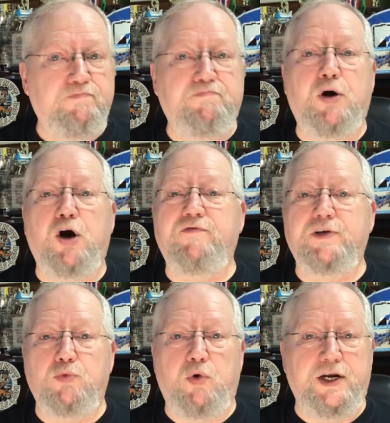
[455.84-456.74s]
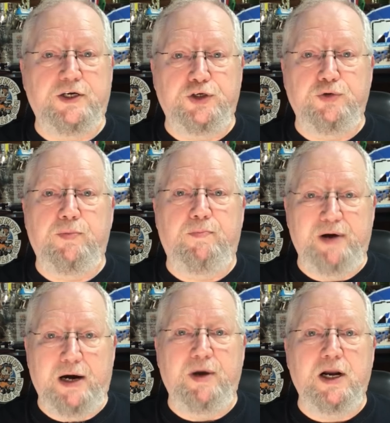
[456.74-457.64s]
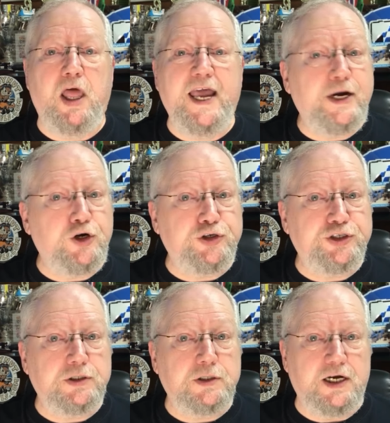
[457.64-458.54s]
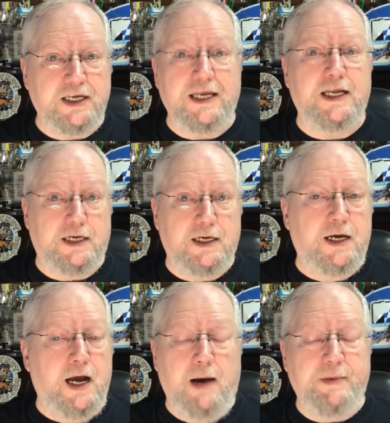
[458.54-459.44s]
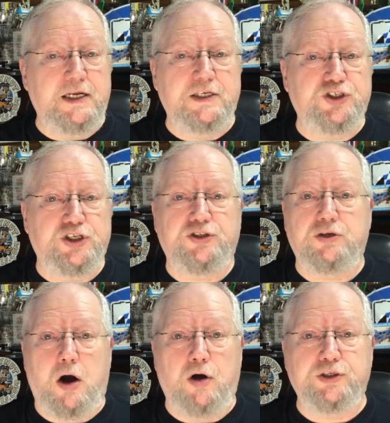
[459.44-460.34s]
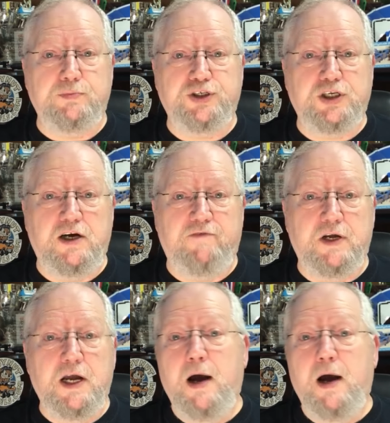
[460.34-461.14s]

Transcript: perfect way to do bare metal headers again. I mean, it's just awesome stuff.